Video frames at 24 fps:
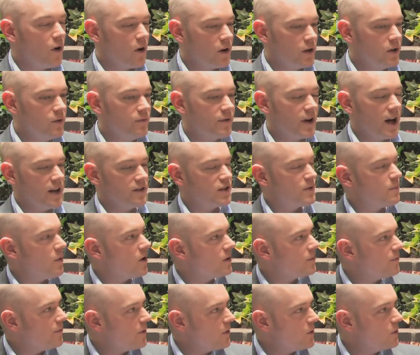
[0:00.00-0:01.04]
Or you've got
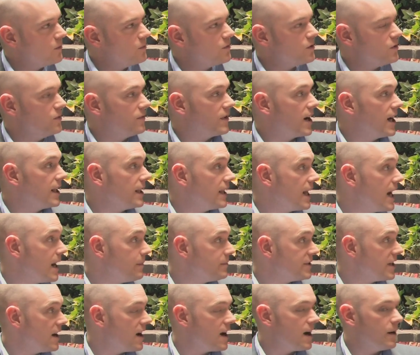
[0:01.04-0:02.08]
smartphones, you've got
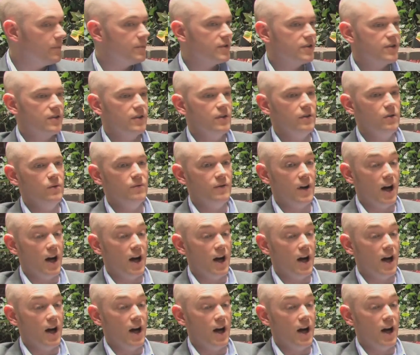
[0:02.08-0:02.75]
laptops, you've